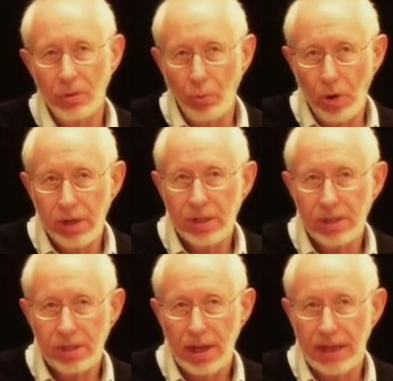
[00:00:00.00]
One
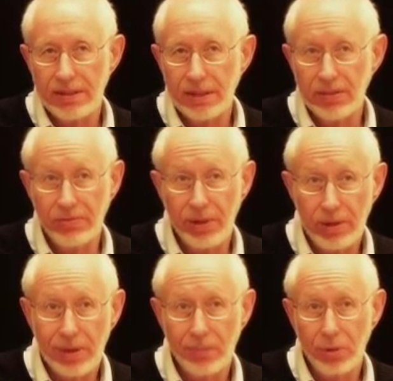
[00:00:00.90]
is, I think it's
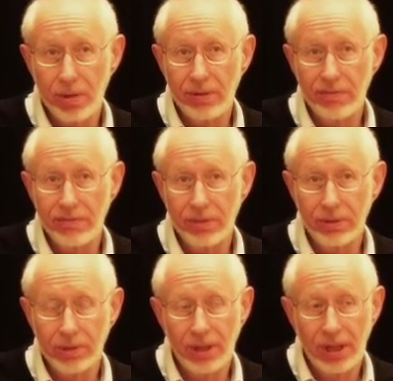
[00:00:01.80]
very important
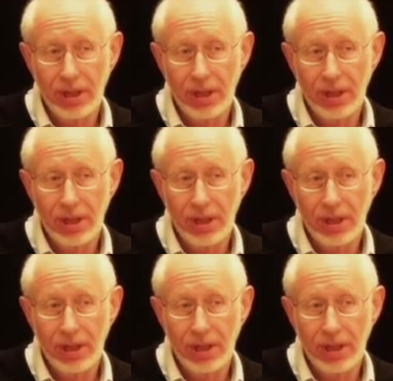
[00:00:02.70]
for